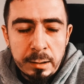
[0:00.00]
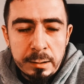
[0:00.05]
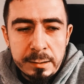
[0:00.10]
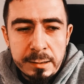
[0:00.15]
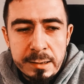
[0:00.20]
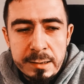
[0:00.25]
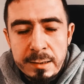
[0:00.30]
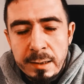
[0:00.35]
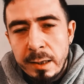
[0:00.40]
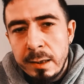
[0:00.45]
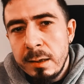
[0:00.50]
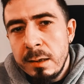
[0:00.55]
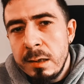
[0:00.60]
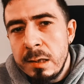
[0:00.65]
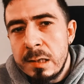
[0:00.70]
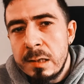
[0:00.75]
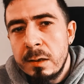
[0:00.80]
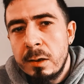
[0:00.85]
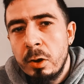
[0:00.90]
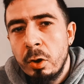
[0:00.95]
Design
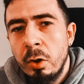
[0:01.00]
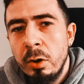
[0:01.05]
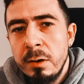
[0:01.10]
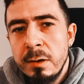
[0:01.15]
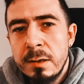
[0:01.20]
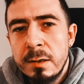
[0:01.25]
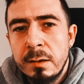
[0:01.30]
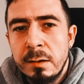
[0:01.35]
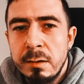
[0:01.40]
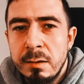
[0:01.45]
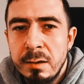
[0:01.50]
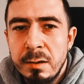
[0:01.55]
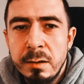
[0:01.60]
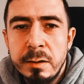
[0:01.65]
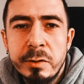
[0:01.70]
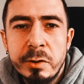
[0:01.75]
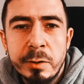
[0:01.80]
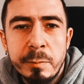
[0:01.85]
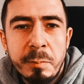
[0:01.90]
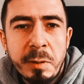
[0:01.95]
is a constant
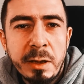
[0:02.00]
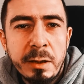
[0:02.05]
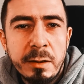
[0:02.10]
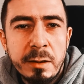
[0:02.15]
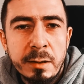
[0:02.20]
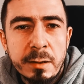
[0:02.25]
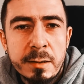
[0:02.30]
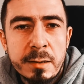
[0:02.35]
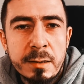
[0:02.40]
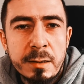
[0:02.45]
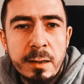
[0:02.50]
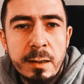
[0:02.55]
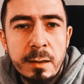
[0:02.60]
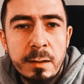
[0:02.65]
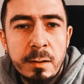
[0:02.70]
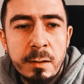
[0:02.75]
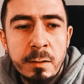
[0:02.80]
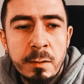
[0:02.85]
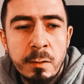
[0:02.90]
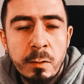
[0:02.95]
intermediate
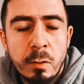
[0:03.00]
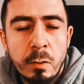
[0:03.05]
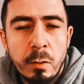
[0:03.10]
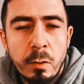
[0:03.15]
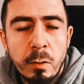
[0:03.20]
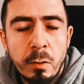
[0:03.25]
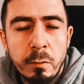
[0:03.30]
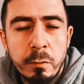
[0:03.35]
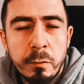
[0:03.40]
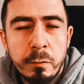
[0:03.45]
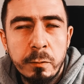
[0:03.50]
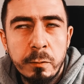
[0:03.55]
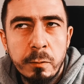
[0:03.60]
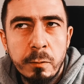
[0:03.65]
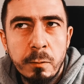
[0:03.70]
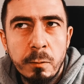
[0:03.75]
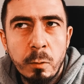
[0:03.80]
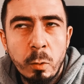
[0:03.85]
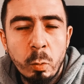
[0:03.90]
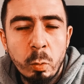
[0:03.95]
state of
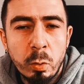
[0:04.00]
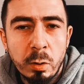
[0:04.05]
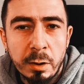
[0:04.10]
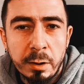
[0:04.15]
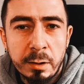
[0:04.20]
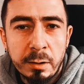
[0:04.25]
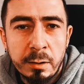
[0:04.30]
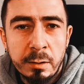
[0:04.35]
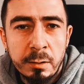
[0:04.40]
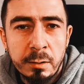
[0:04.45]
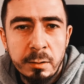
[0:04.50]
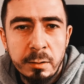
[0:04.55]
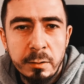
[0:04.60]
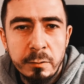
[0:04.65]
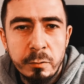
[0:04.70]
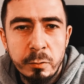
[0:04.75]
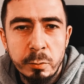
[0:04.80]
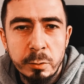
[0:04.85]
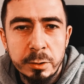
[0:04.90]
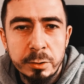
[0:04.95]
work,
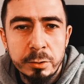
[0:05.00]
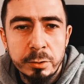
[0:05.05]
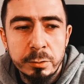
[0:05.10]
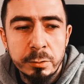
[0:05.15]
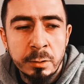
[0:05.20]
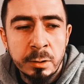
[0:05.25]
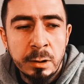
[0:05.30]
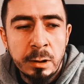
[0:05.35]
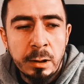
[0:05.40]
if you want to.